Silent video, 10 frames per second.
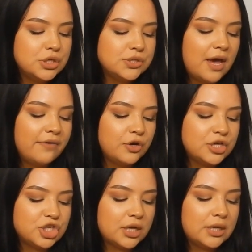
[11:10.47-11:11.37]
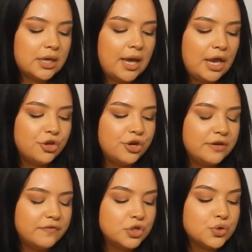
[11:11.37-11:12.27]
So you have your agenda and your
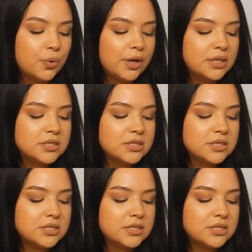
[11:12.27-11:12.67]
inventory.